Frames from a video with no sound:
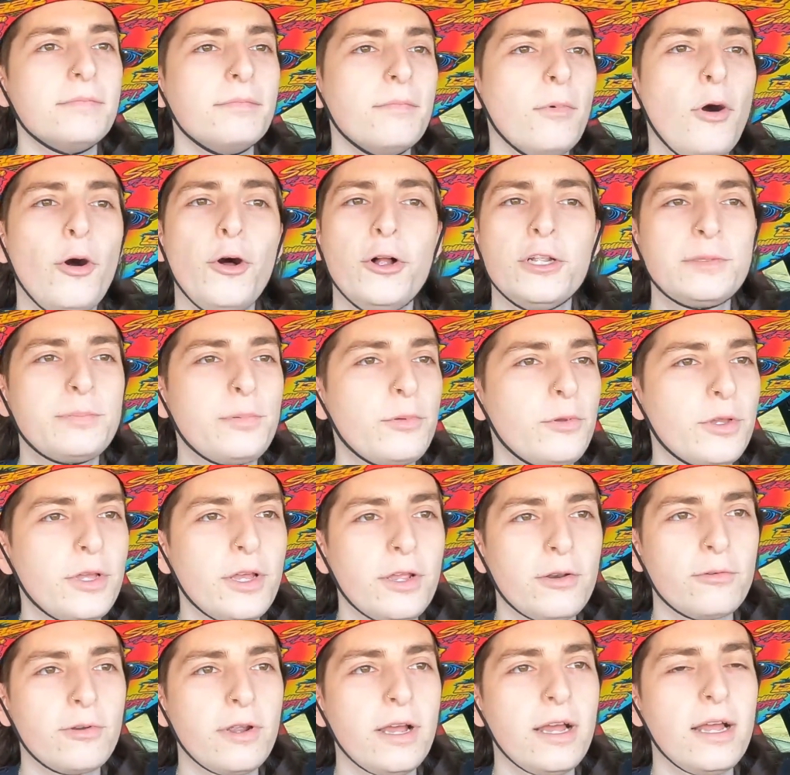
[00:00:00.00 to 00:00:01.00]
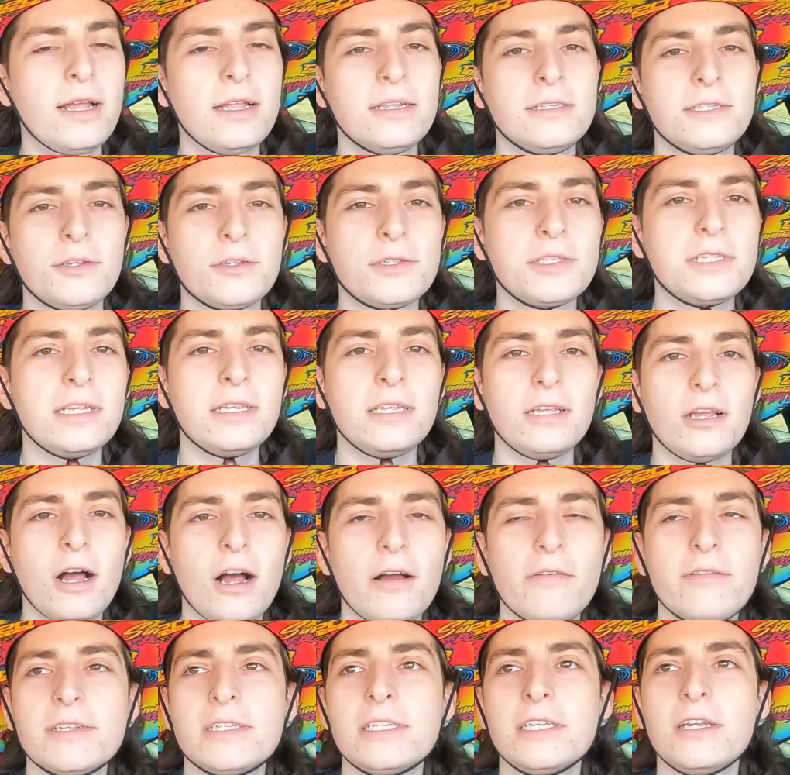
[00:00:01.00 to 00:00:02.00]
multiple good runs. You'll see, you
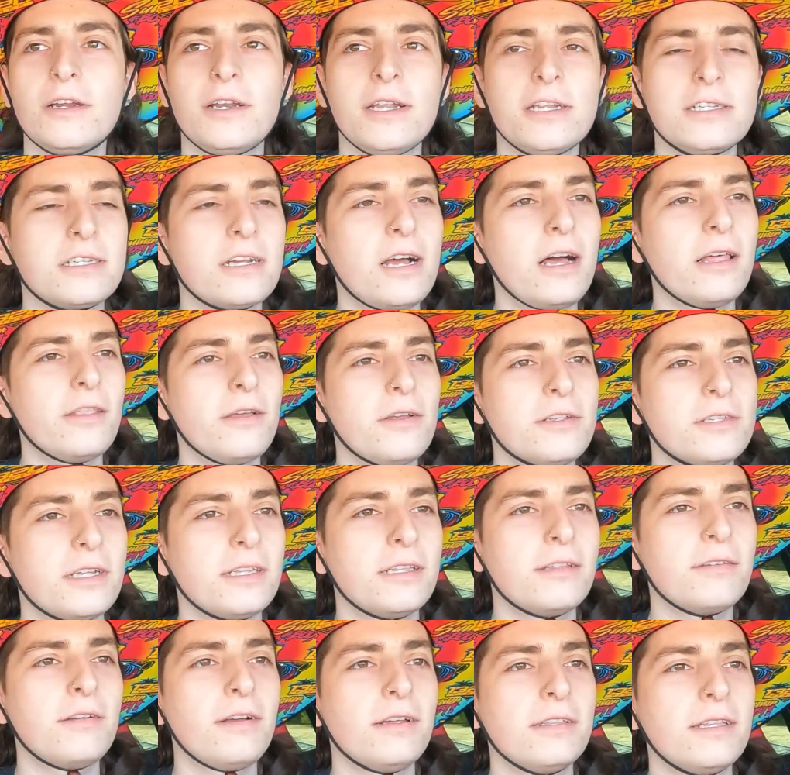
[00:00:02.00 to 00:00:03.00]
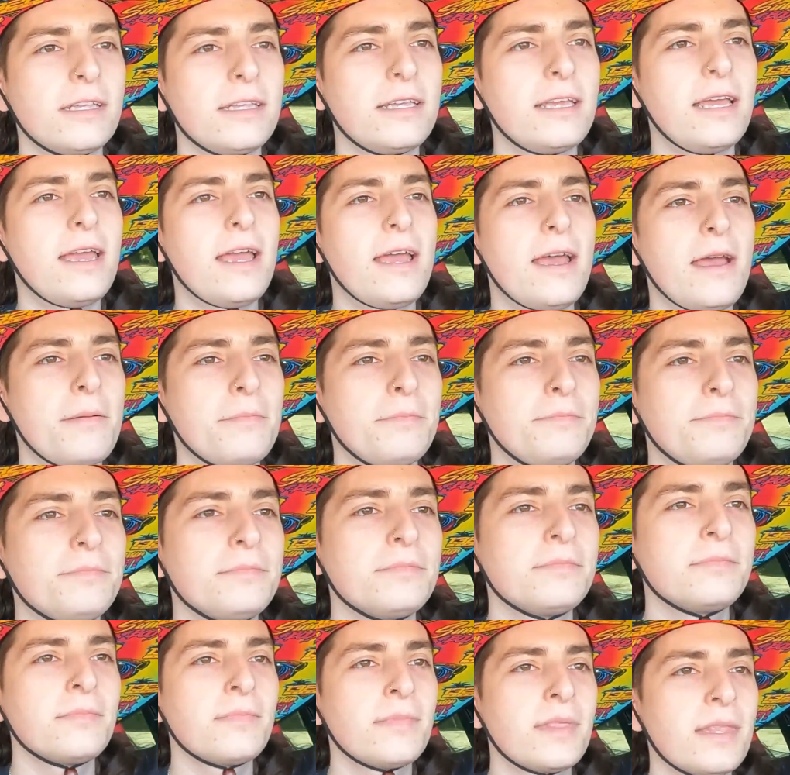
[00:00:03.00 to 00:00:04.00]
obviously already saw those on the
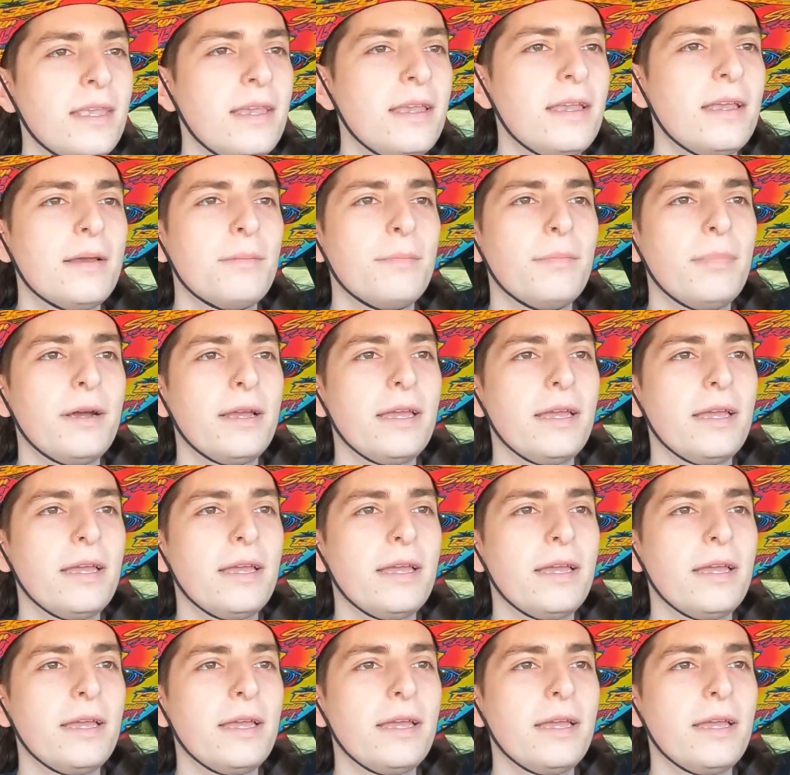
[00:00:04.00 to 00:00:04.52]
cam.